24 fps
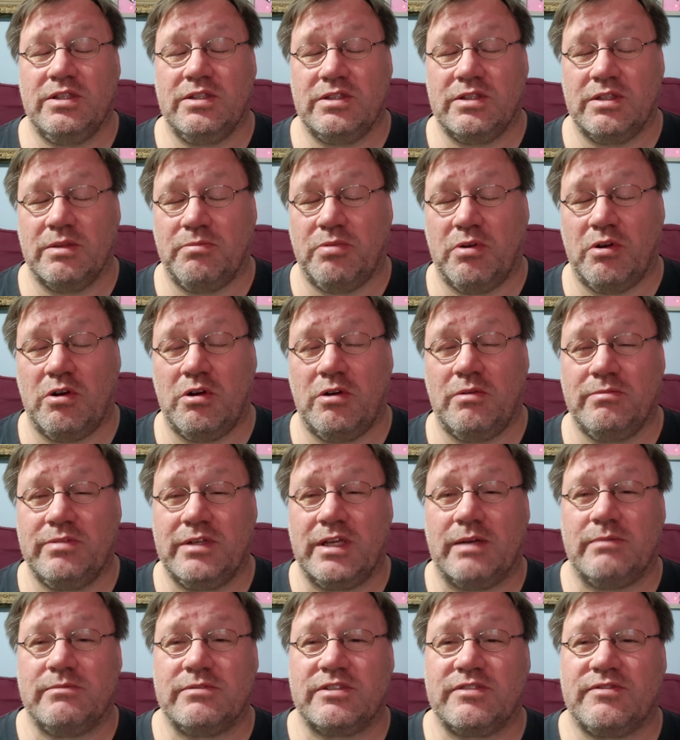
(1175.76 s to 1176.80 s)
the poem
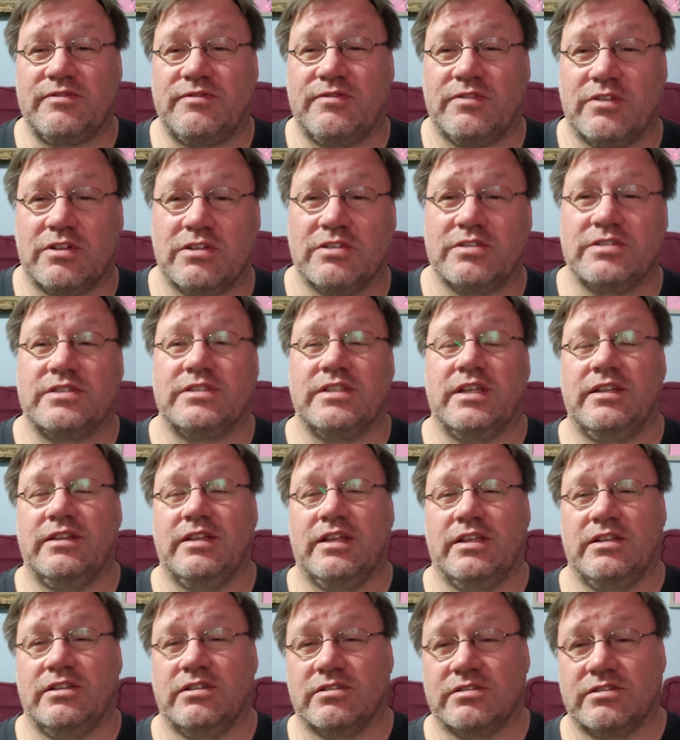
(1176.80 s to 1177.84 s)
comes first and
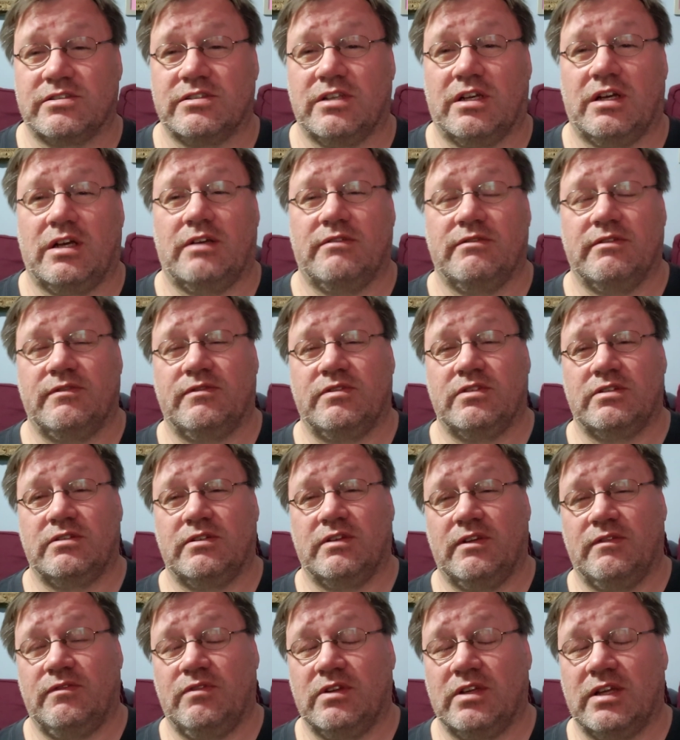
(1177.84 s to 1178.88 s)
then your solve. If
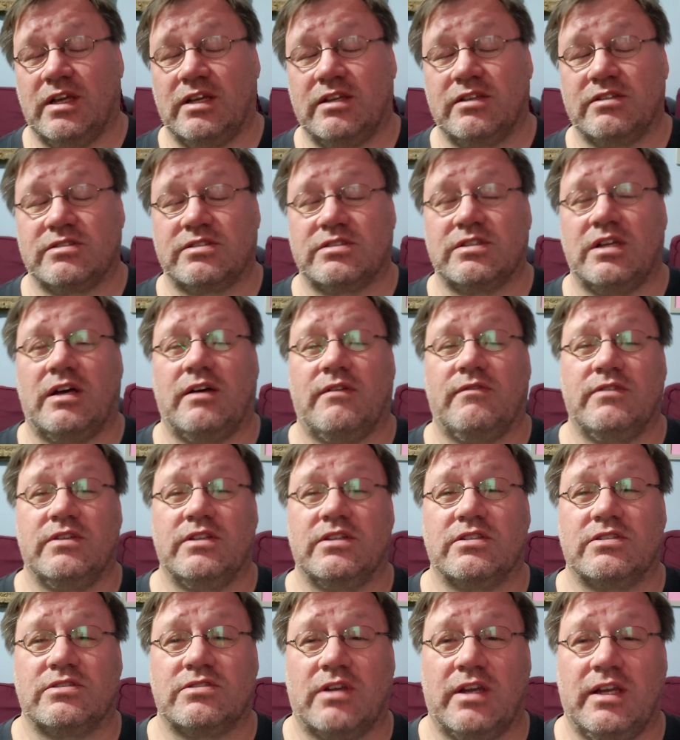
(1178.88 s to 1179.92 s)
you got your solve and
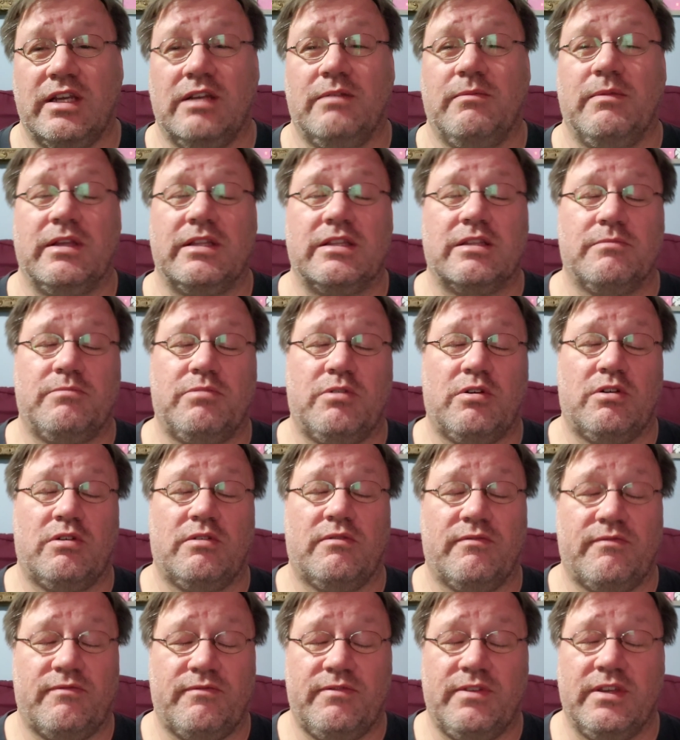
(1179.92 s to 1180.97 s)
you're trying to make the
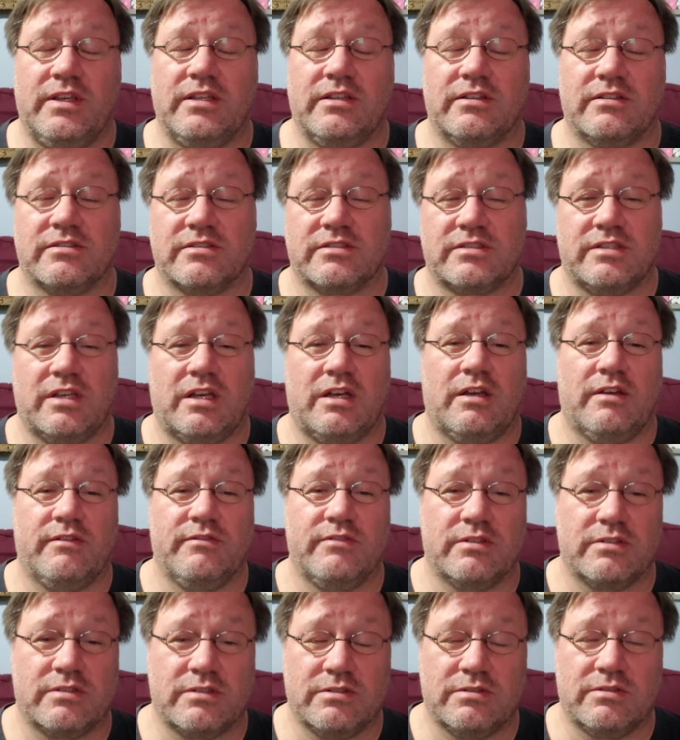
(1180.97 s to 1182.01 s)
poem fit your solve,
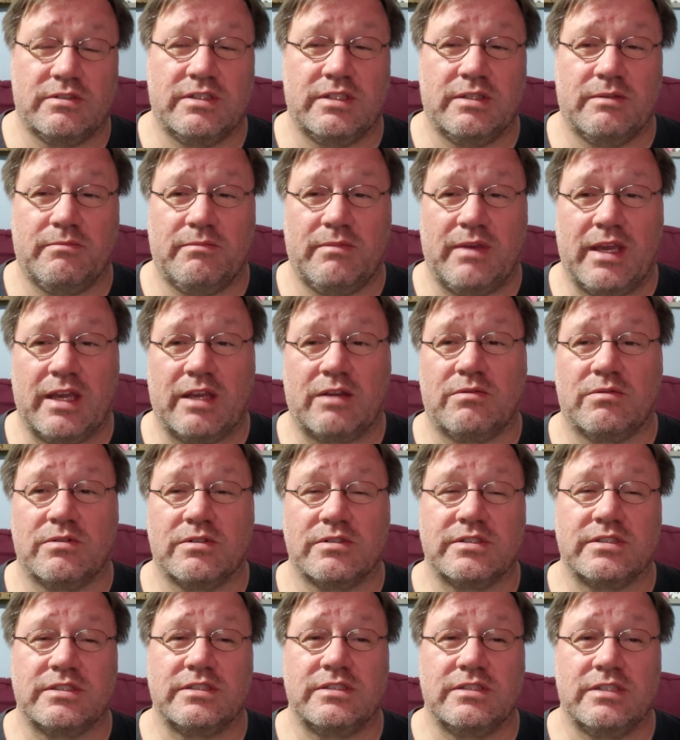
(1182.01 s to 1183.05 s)
you're doing it
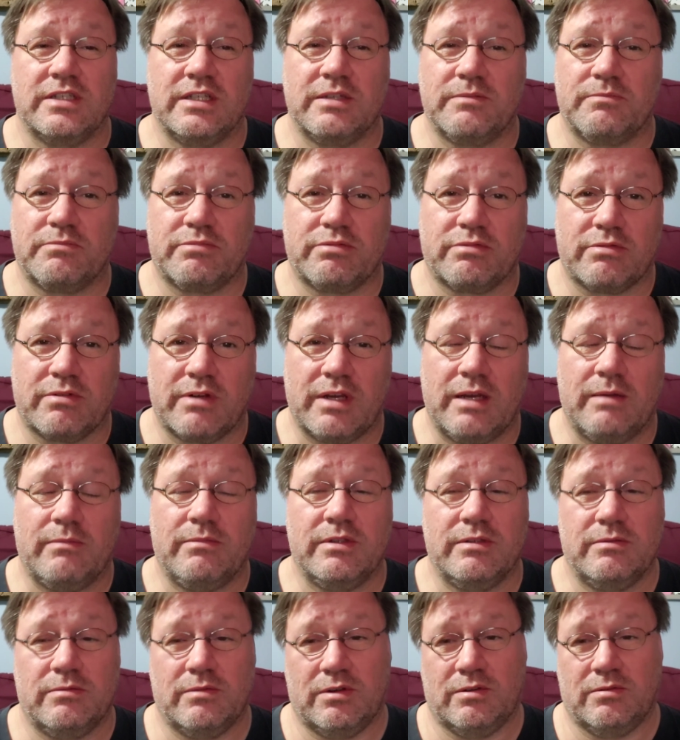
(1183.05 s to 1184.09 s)
backwards, and it
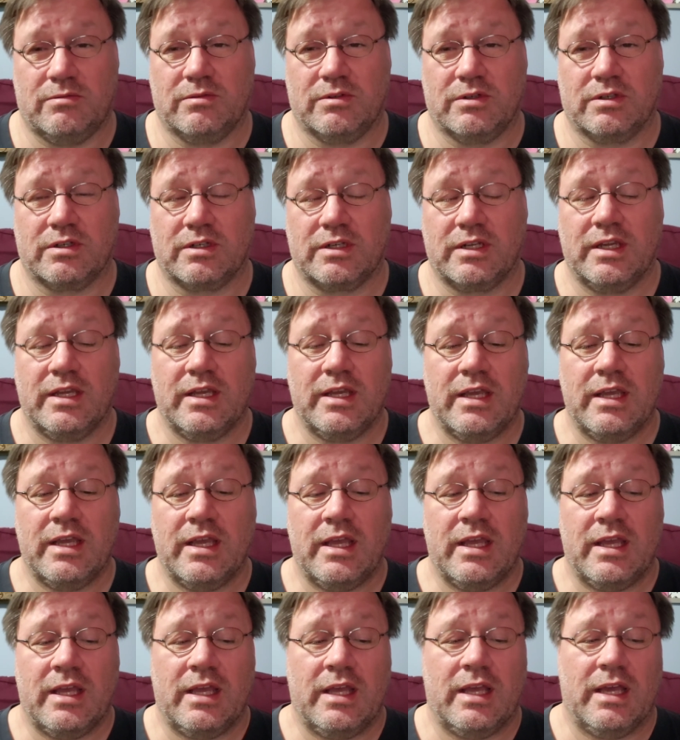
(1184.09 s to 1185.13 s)
probably won't work.
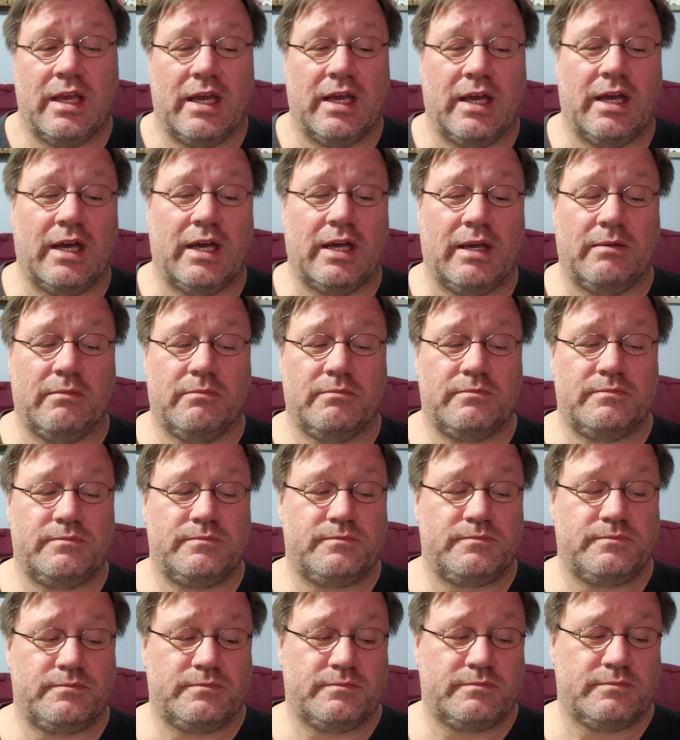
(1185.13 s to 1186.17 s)
And
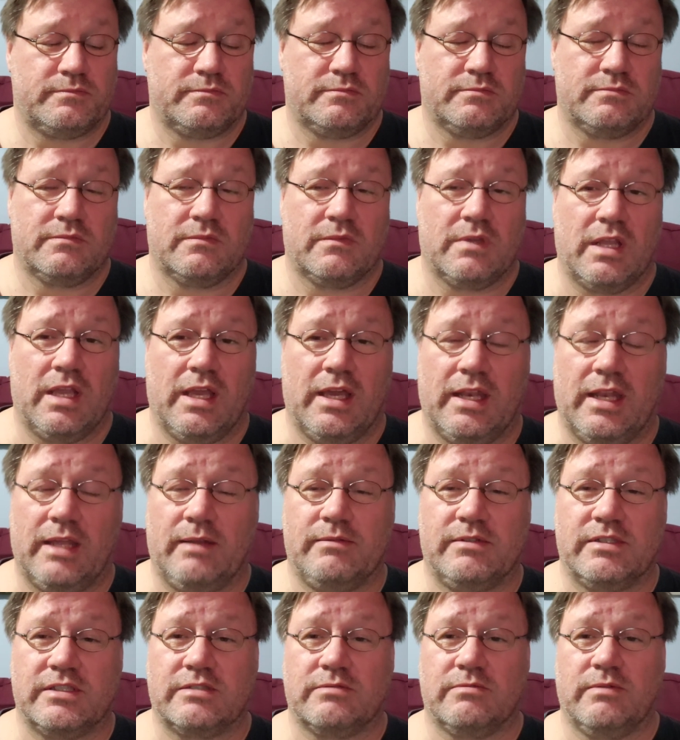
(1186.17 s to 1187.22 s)
I'm
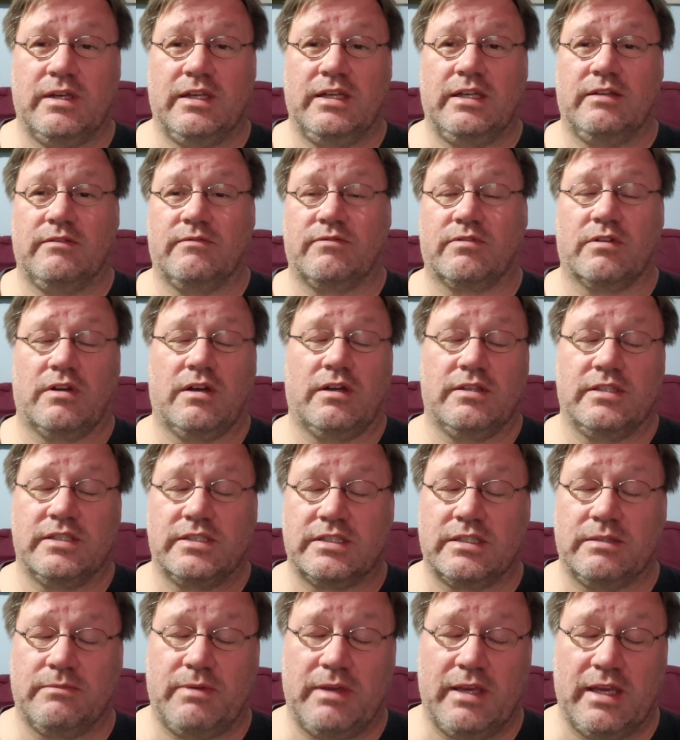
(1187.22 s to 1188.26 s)
just waiting for all this
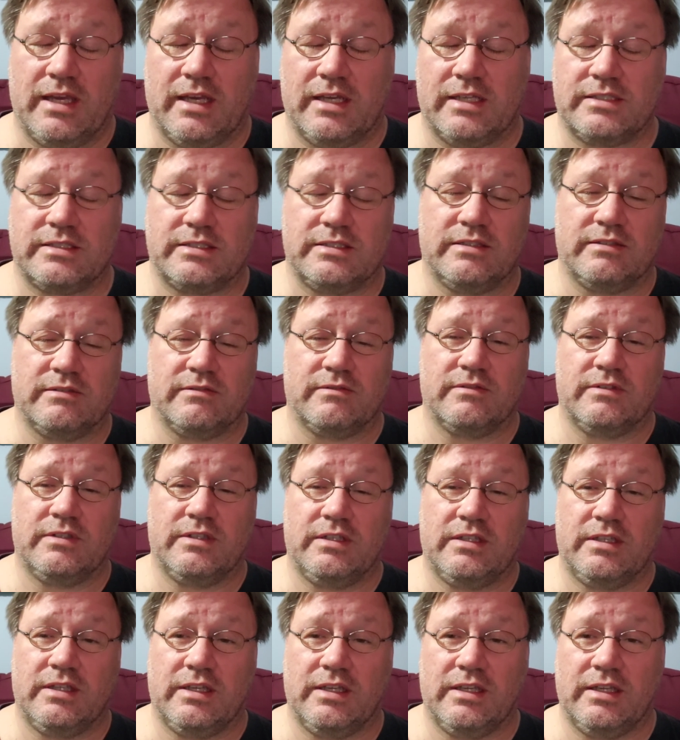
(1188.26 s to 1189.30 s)
to pass, and
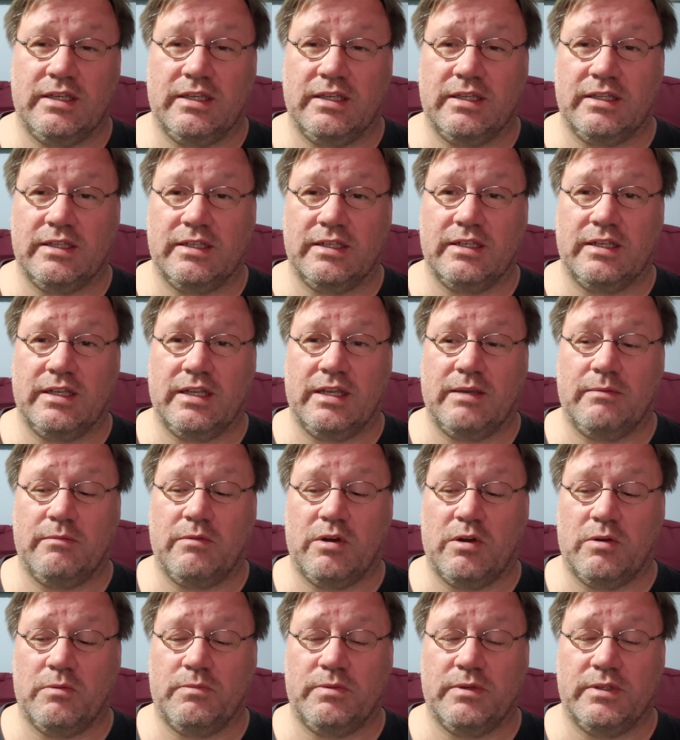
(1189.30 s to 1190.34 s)
I'm
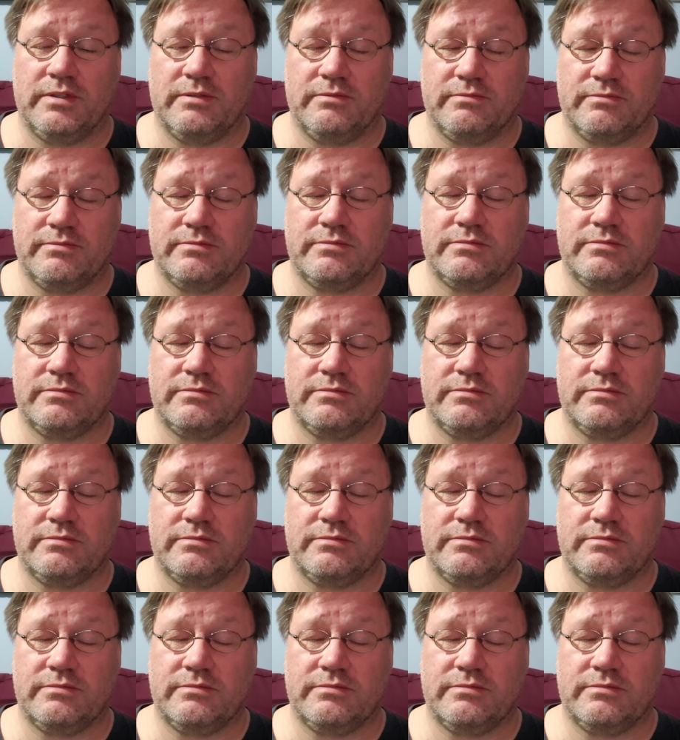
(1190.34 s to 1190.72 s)
hoping